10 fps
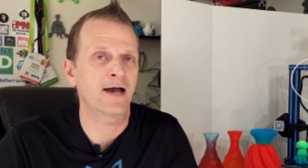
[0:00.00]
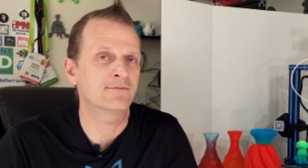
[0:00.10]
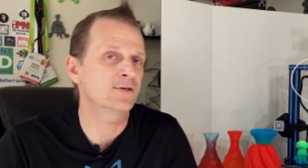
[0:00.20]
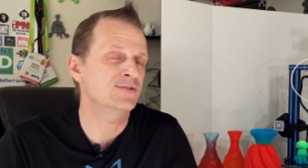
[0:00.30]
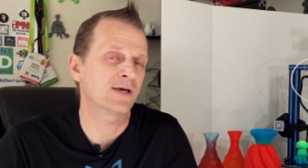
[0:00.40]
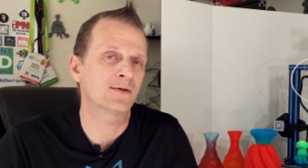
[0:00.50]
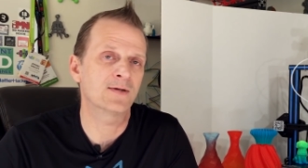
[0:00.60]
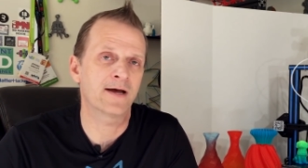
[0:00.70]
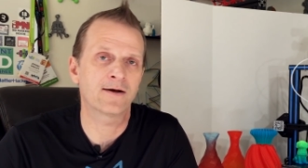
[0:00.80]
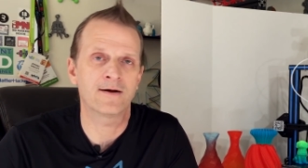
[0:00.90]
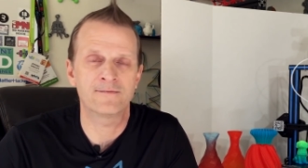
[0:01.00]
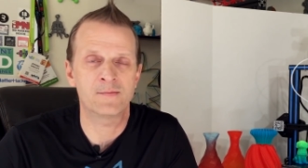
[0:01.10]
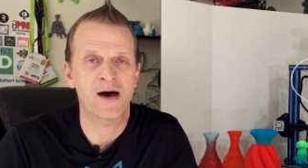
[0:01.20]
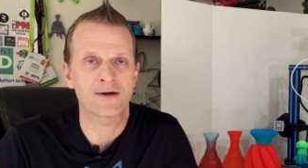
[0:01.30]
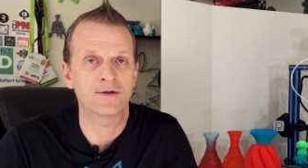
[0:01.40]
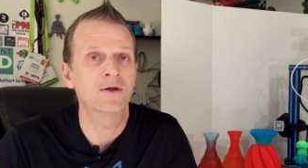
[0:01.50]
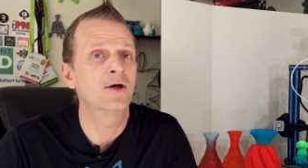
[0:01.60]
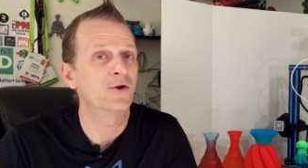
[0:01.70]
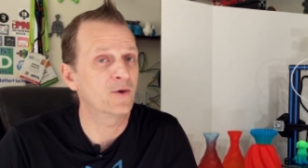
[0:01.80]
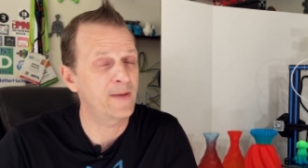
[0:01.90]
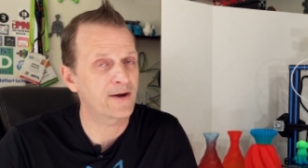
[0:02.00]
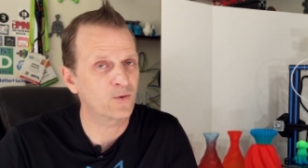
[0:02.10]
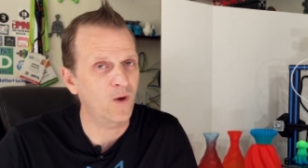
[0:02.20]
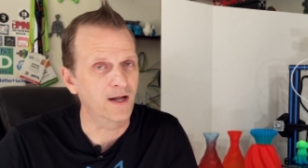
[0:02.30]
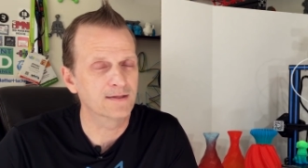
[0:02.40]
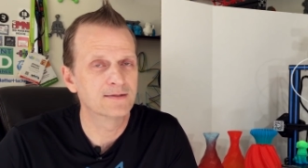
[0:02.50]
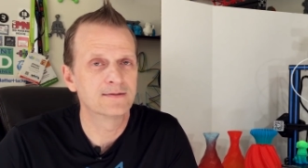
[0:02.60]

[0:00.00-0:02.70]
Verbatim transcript: every single layer of the model no matter what.